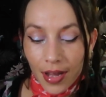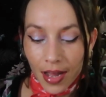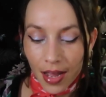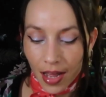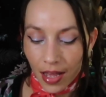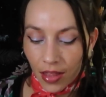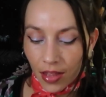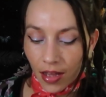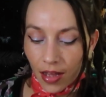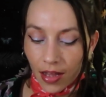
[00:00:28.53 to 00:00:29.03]
I
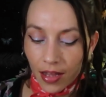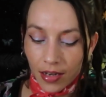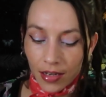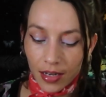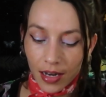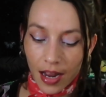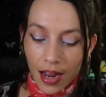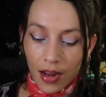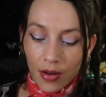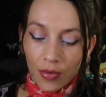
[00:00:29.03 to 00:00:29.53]
thought
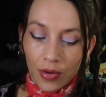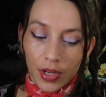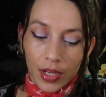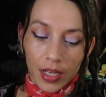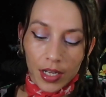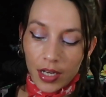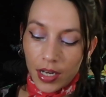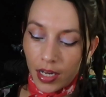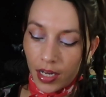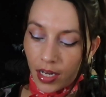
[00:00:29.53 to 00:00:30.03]
I
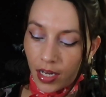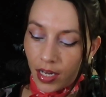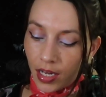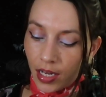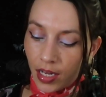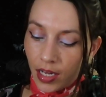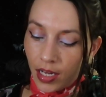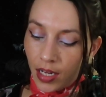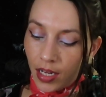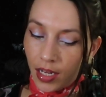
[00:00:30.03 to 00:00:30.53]
would
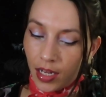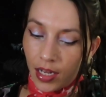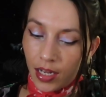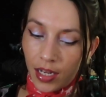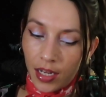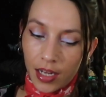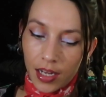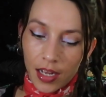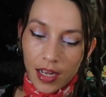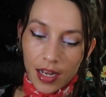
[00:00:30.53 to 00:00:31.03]

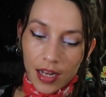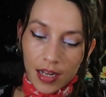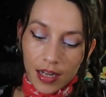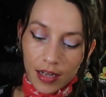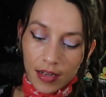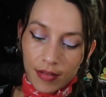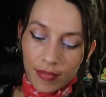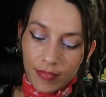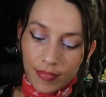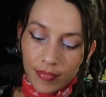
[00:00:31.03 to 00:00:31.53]

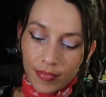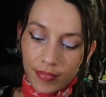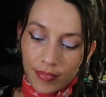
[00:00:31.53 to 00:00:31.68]
um,